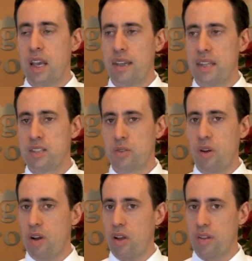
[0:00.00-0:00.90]
And these are
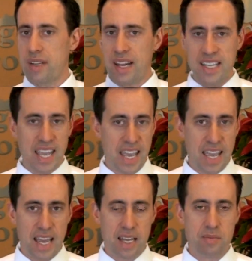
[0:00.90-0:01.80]
all not
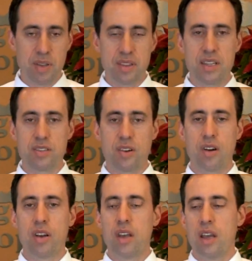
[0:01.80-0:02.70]
canned, but these
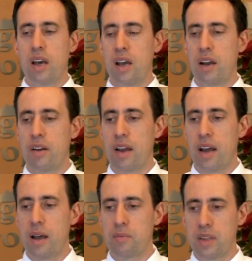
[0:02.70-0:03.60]
are
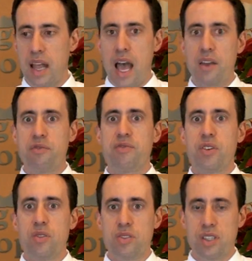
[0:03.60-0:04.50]
live
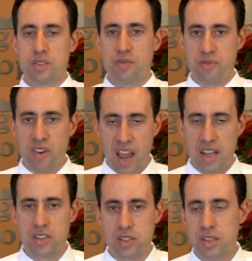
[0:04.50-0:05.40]
foods. These are
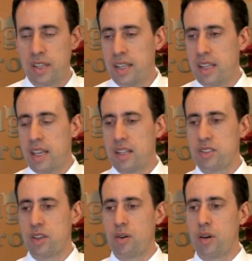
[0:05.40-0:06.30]
fresh. And
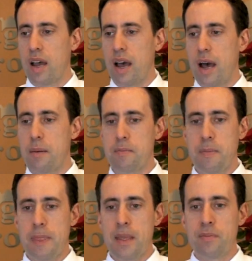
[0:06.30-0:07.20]
so
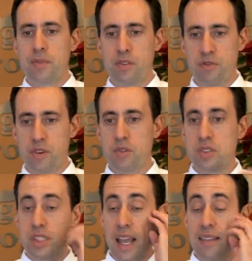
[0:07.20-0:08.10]

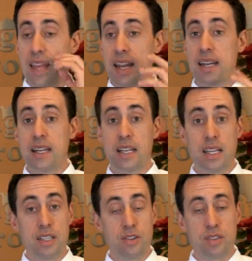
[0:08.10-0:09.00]
fruits, and then
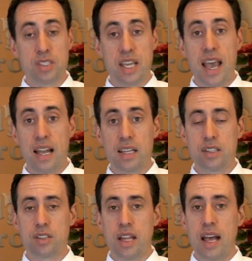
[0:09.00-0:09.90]
your
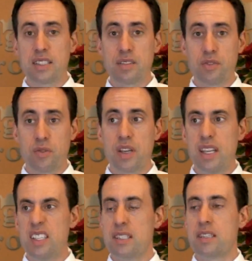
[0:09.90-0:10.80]
salads, lots of
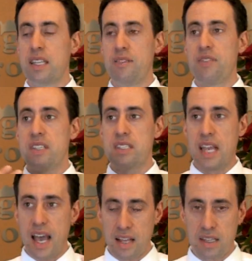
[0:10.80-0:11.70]
greens, leafy
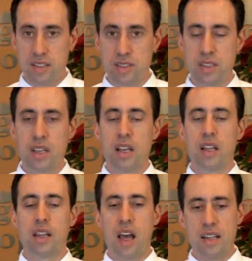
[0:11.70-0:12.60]
salads.
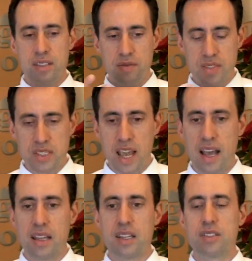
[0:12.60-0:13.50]
Lots of
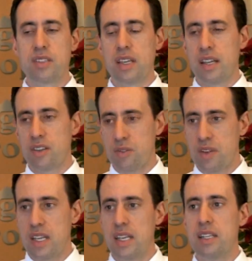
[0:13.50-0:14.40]
salads and
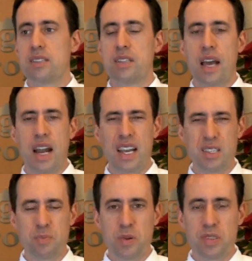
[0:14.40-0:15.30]
greens, not
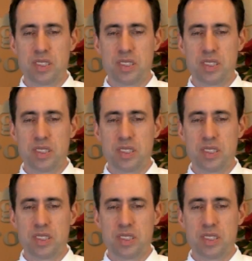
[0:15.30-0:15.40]
iceberg